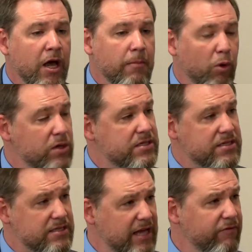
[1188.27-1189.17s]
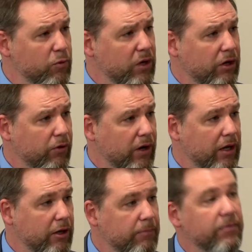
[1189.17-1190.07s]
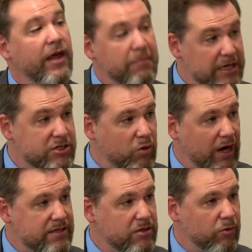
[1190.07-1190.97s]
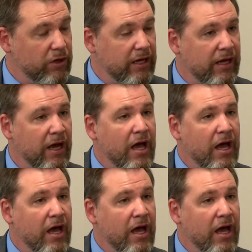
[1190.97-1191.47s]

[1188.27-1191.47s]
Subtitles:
Boys is a 7-week curriculum, they meet twice a week.